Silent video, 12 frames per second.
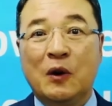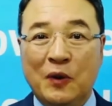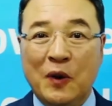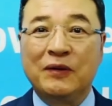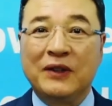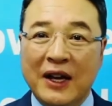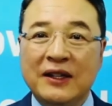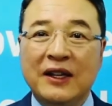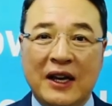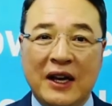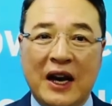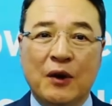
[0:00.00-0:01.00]
From that
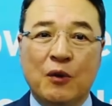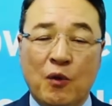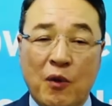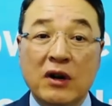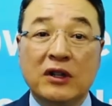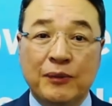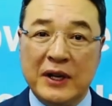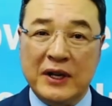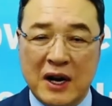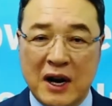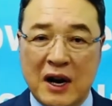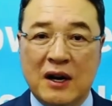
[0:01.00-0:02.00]
day, I worked
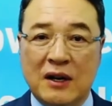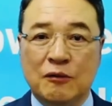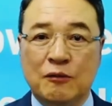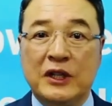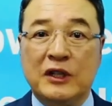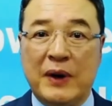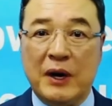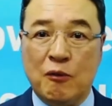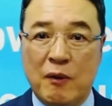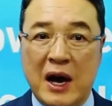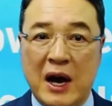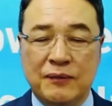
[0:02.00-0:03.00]
very hard with my
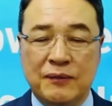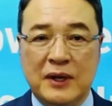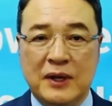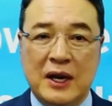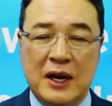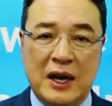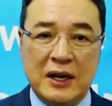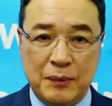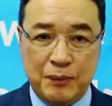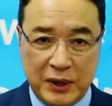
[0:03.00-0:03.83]
wife, and I